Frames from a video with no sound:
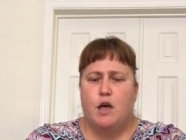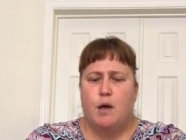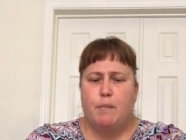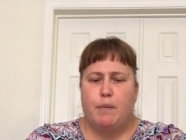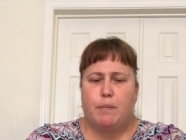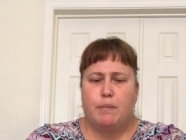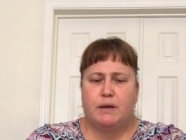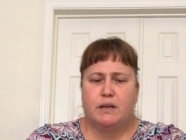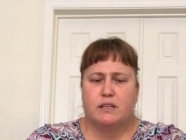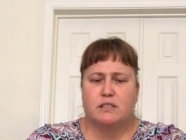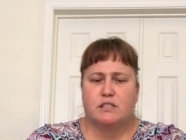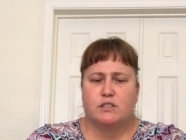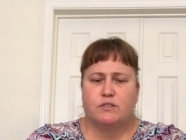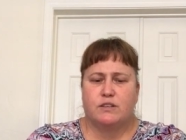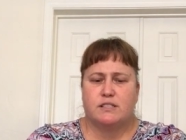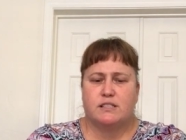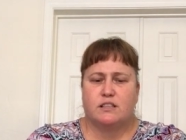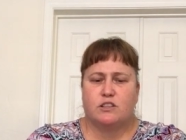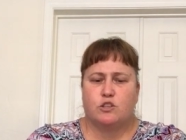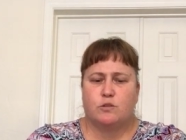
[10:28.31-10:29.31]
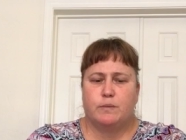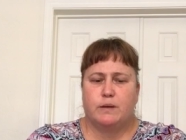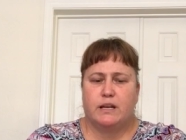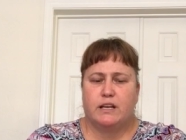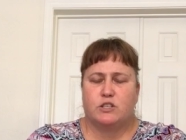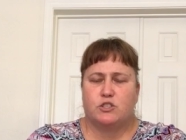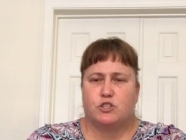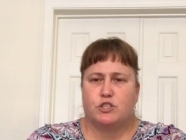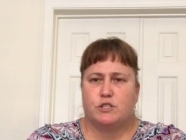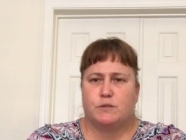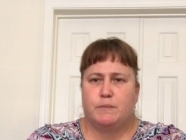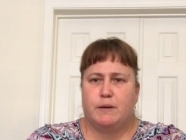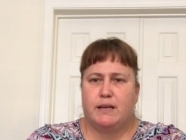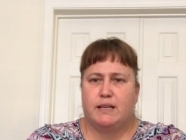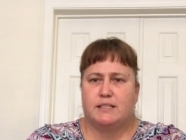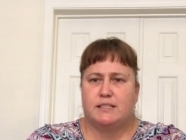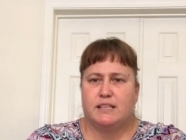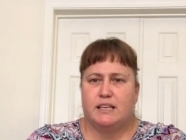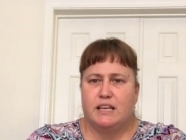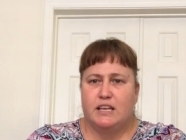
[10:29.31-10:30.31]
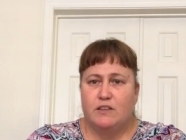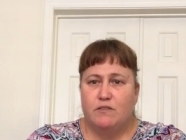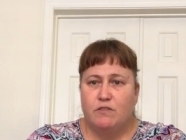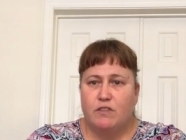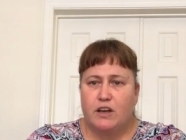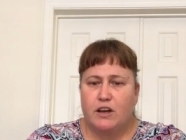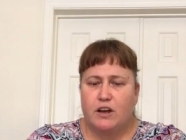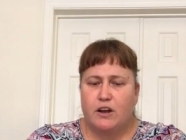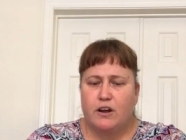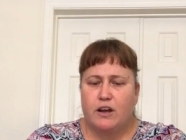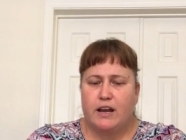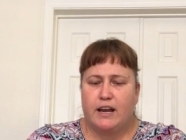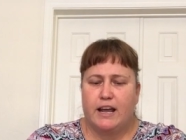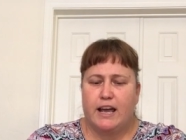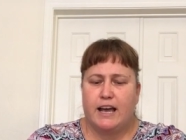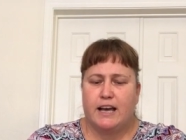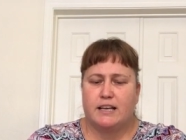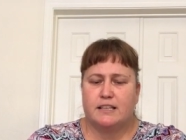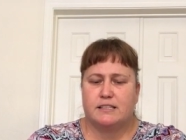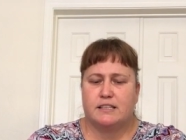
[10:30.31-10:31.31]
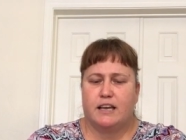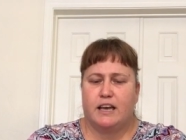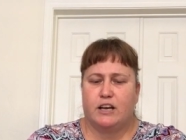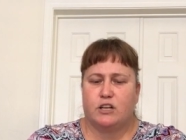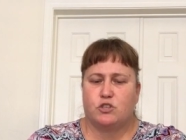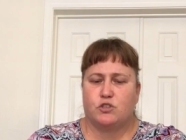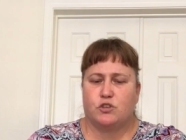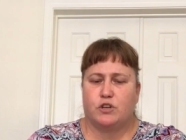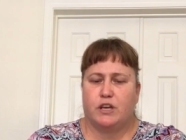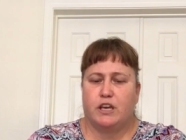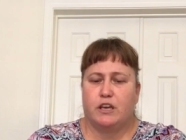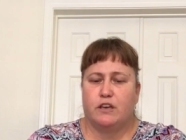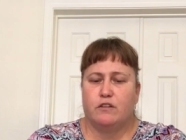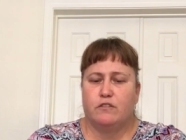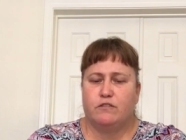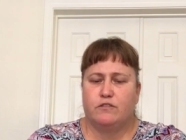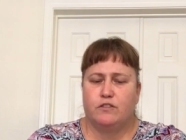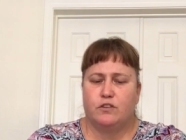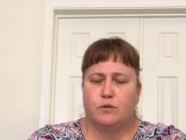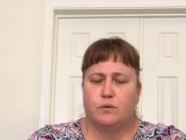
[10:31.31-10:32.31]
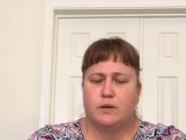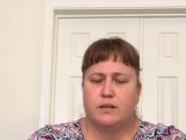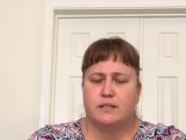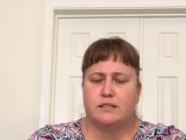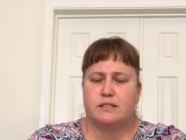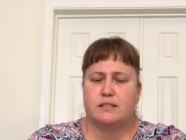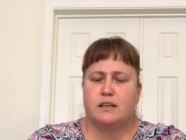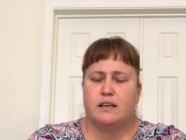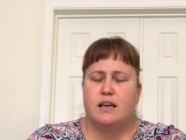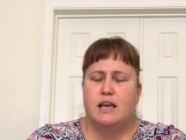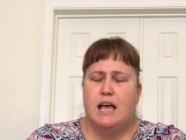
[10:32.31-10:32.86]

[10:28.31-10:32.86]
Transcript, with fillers: But because there is a little bit extra space in there and it has extra give to it,